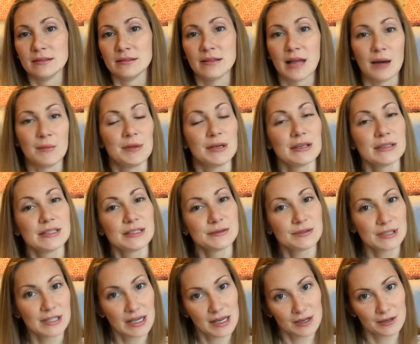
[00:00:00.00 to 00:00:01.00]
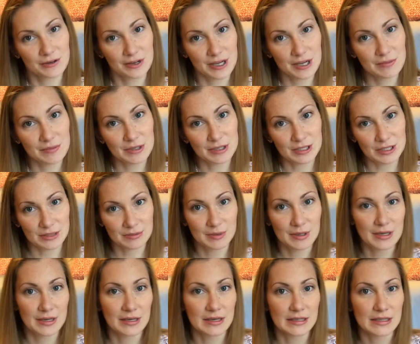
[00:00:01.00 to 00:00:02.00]
Not because he was hungry, but just
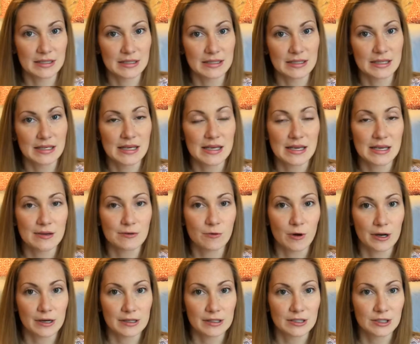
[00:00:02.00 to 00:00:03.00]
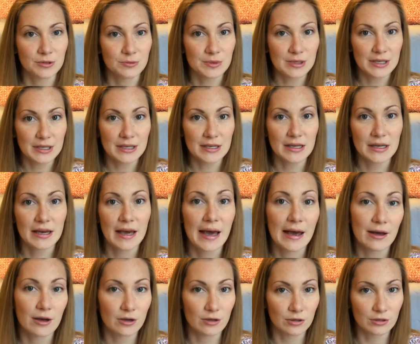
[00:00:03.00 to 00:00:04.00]
because he wanted to be
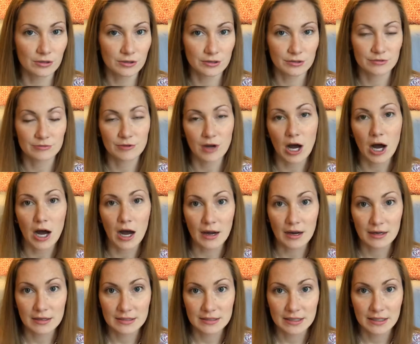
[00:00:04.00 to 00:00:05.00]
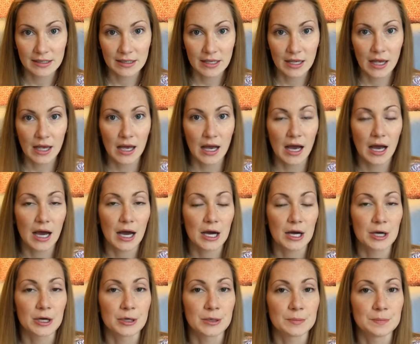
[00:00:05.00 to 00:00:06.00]
held or rocked.
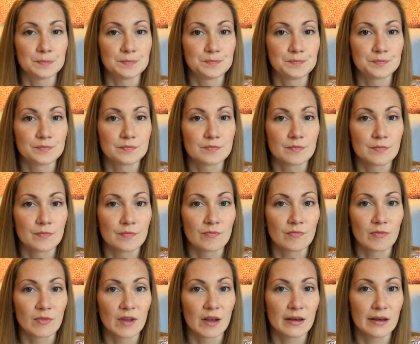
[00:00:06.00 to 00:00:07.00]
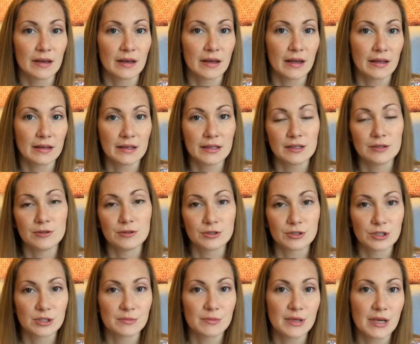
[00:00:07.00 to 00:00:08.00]
And he'd
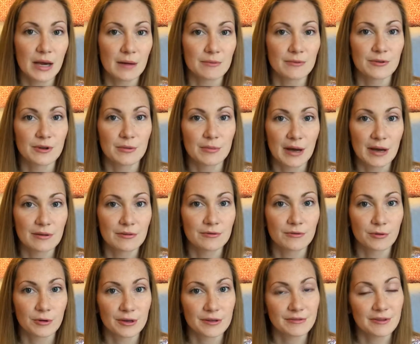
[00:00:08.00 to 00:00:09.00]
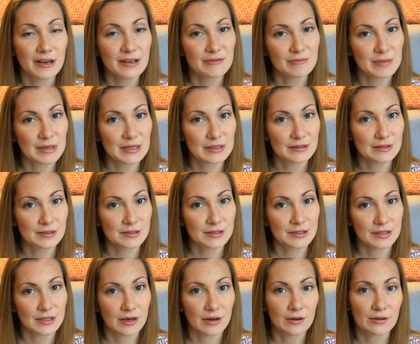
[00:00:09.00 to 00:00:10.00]
usually be up for about 45 minutes or
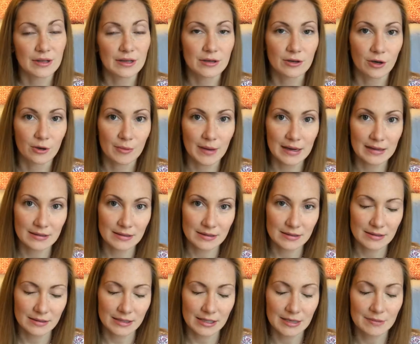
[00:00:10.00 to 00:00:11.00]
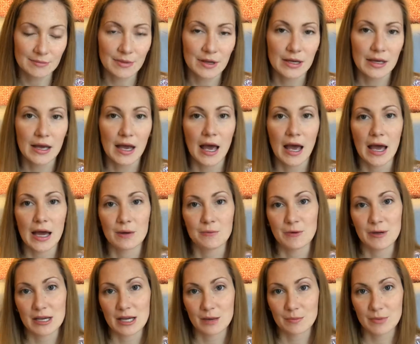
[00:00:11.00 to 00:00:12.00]
so, then go back to sleep and
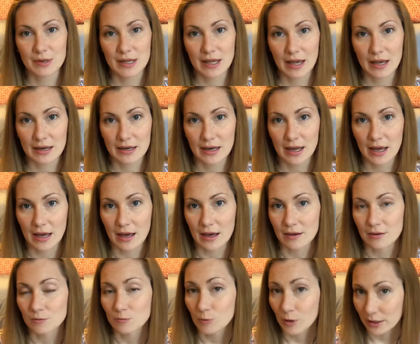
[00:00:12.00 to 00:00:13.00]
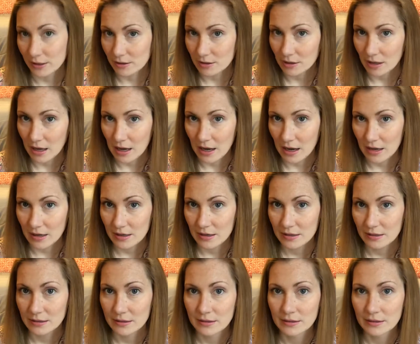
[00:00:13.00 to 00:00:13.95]
wake up again at 1 o'clock